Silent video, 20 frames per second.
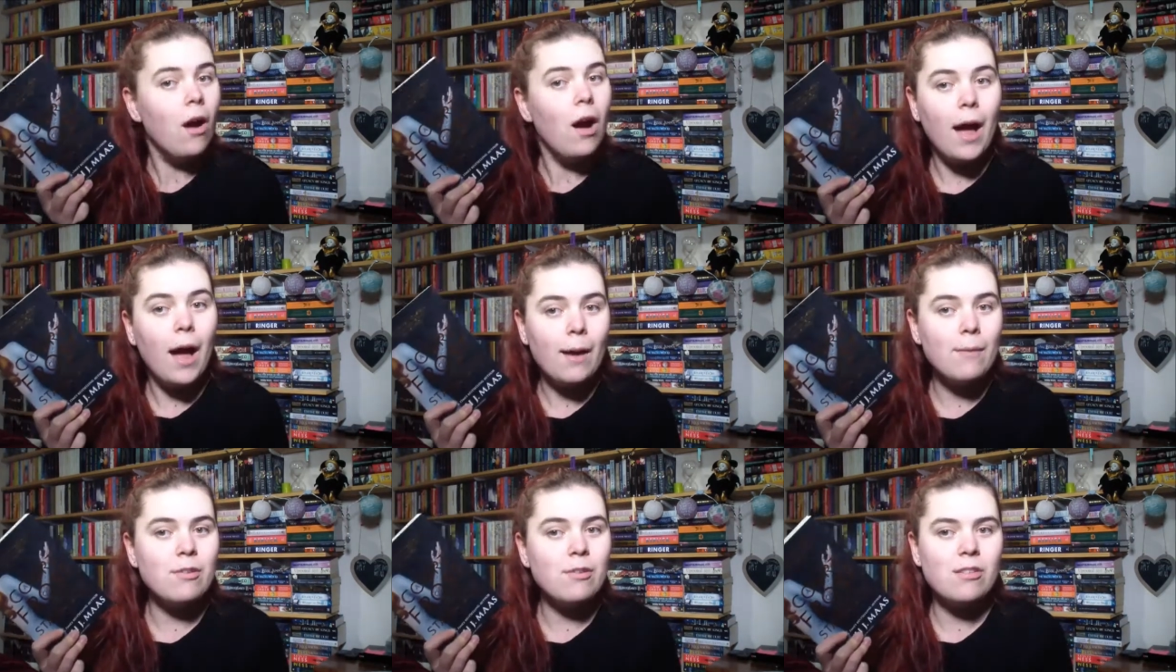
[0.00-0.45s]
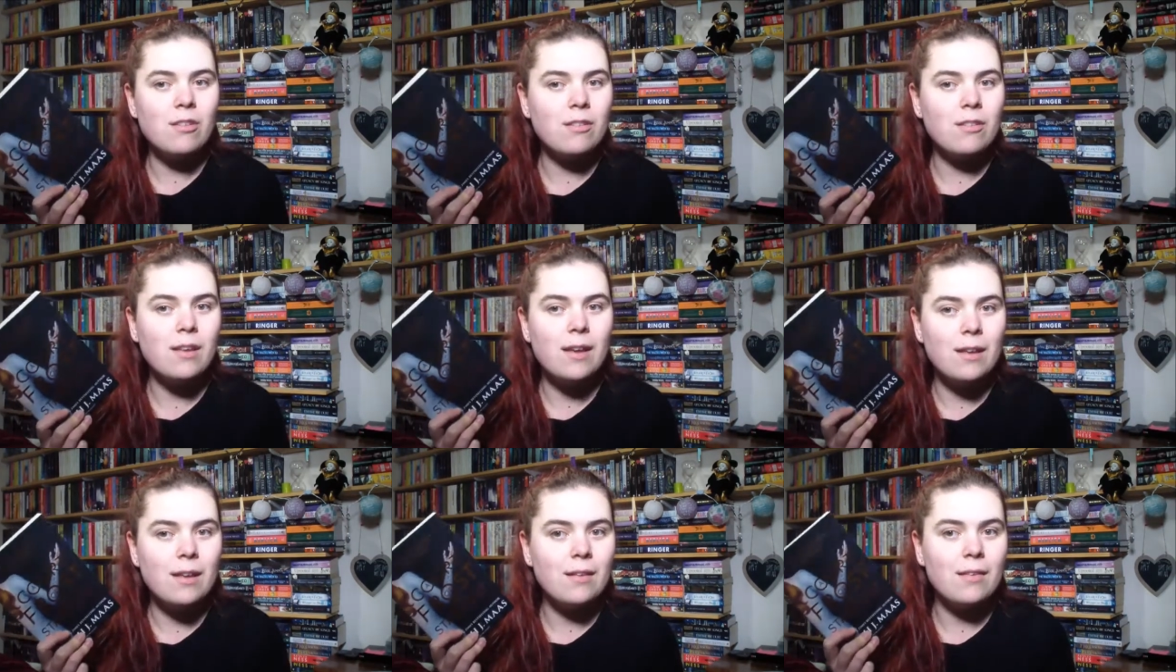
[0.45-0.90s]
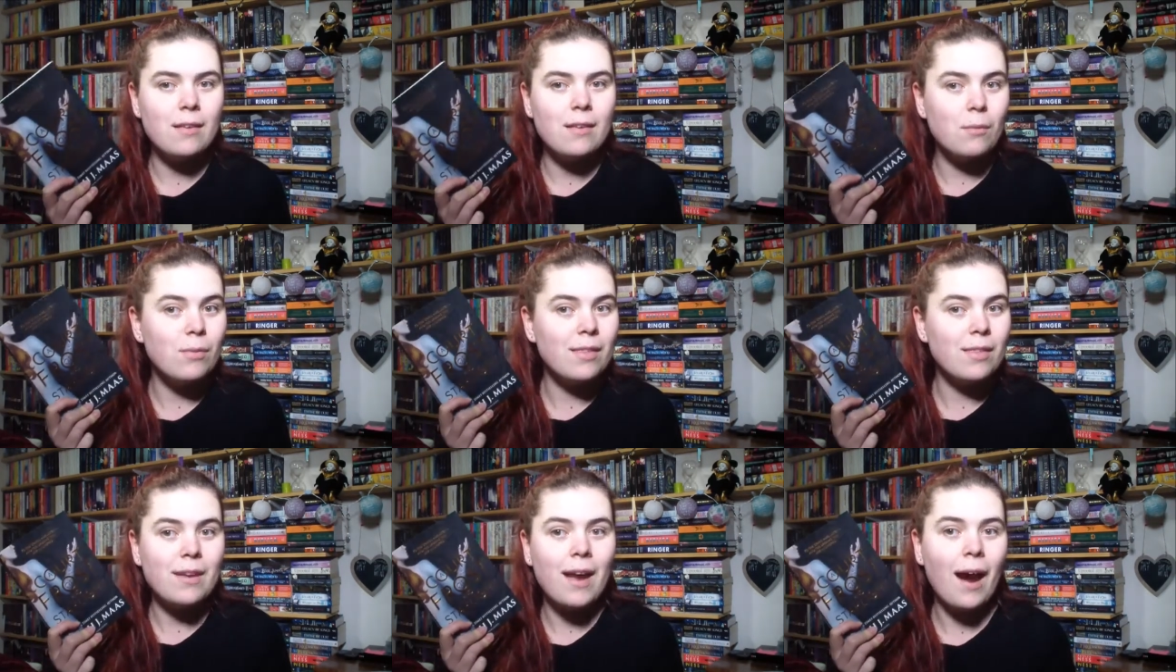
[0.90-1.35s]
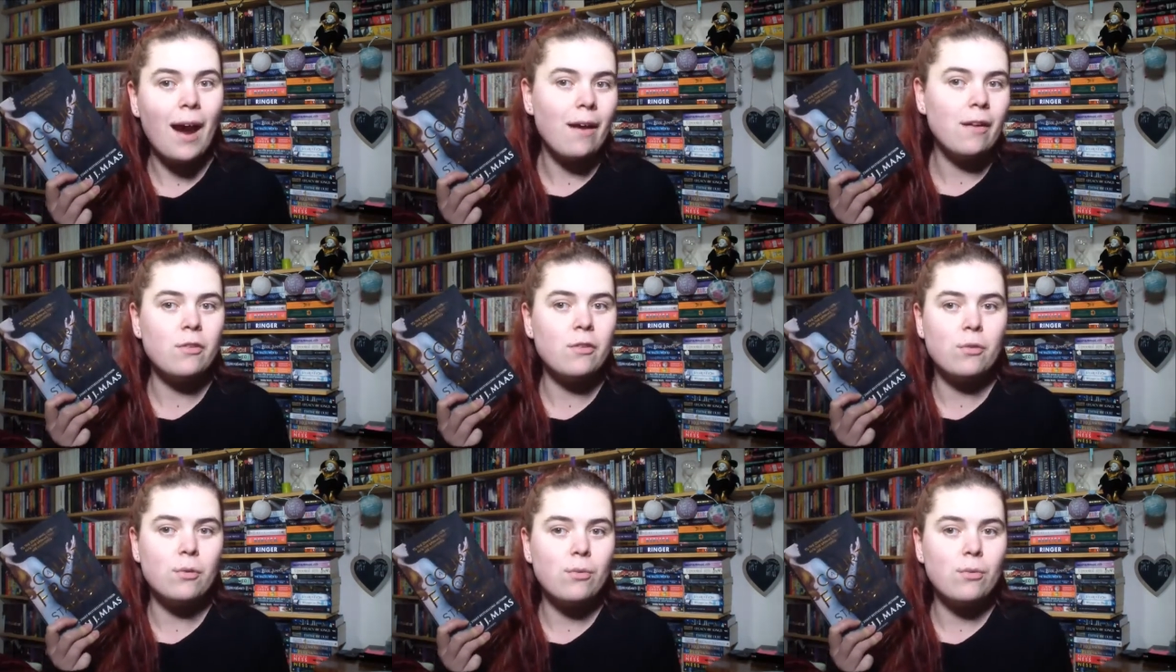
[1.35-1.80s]
I was just here to see what the
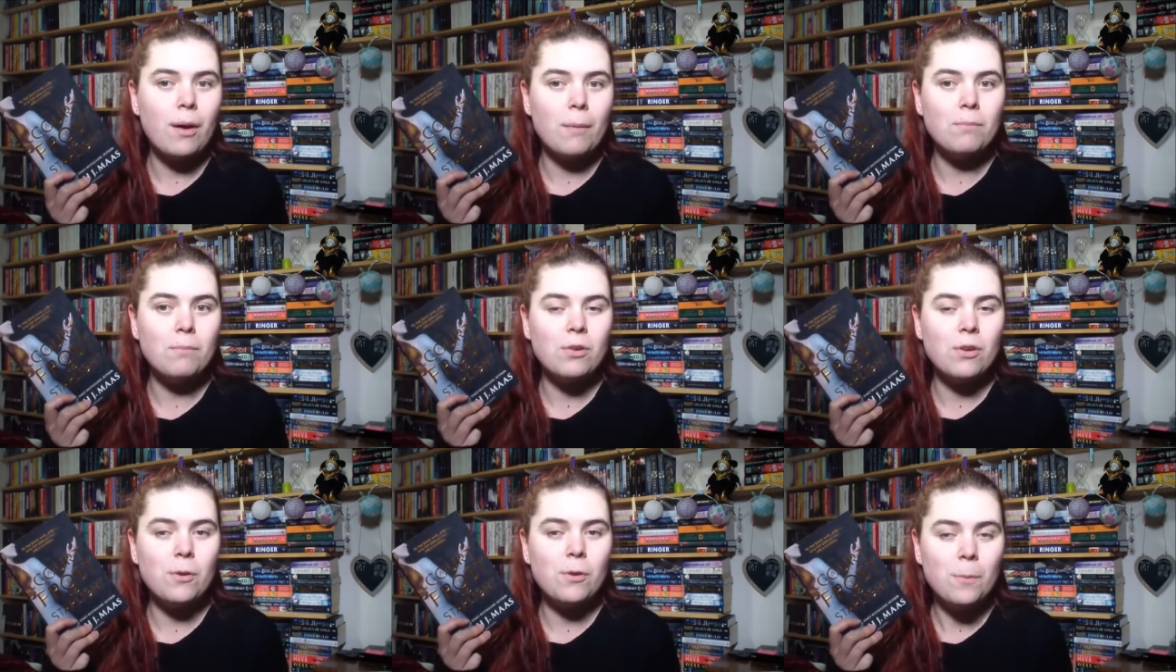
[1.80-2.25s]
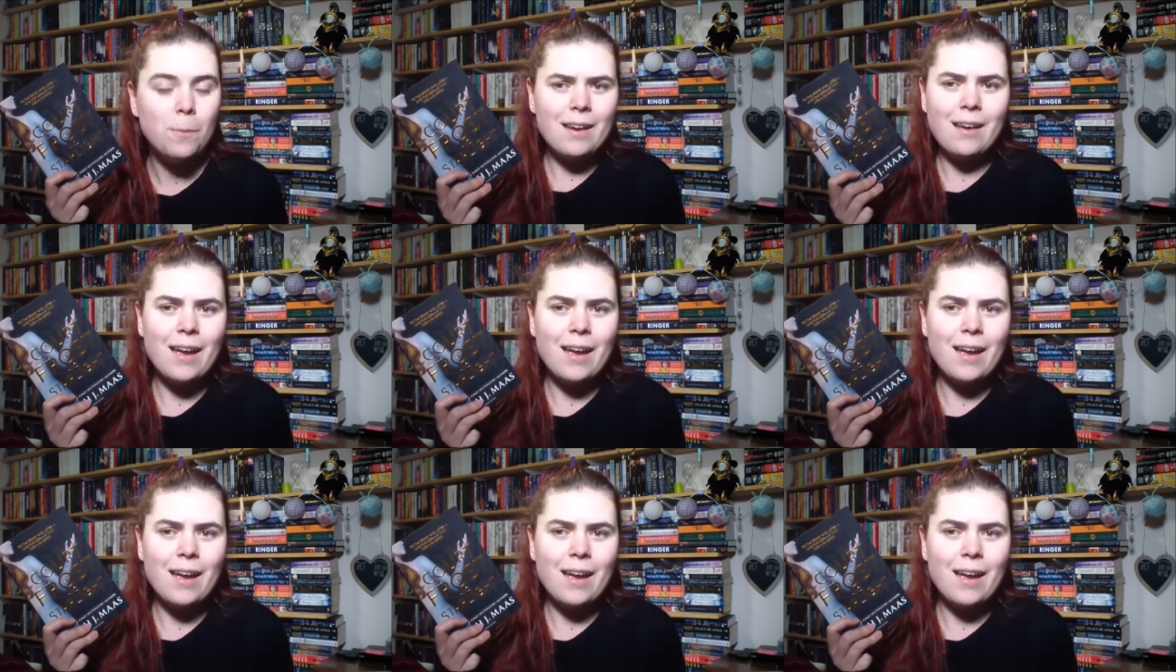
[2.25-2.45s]
characters were up to and